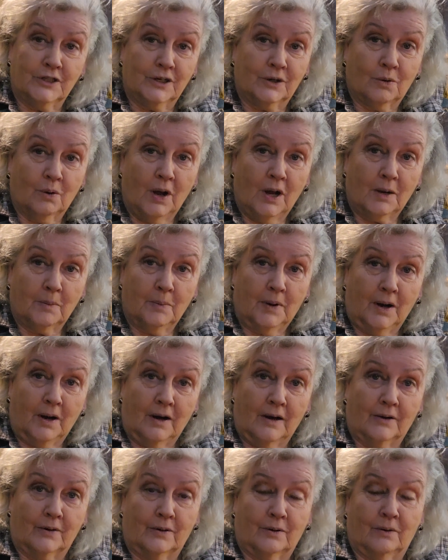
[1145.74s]
in a crock
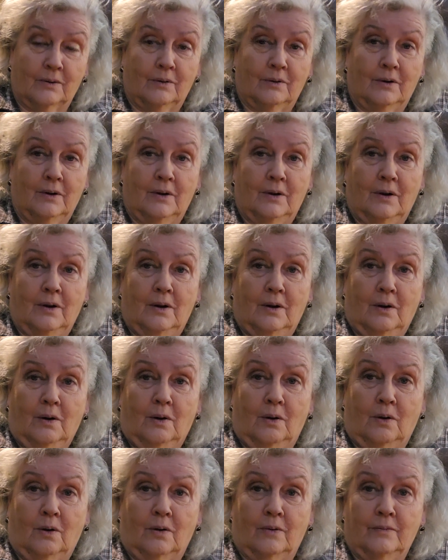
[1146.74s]
pot
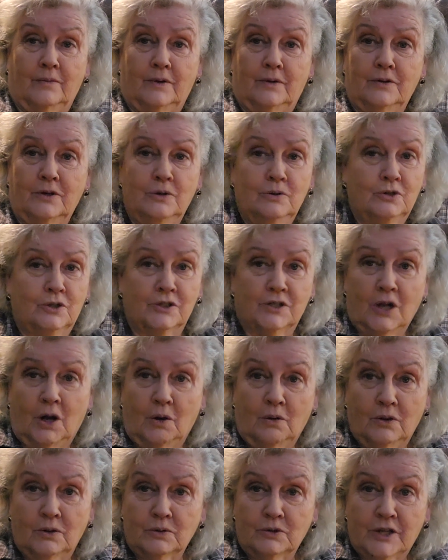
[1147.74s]
or uses
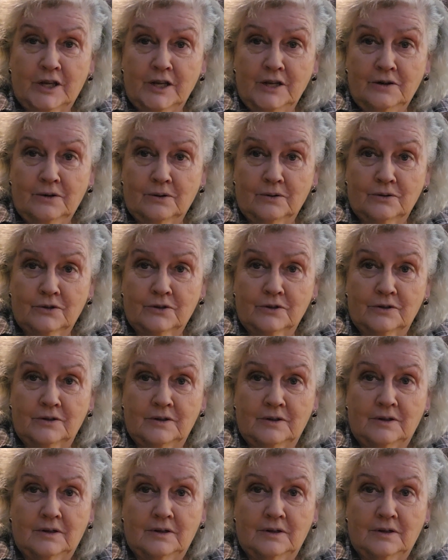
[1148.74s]
all those heaters.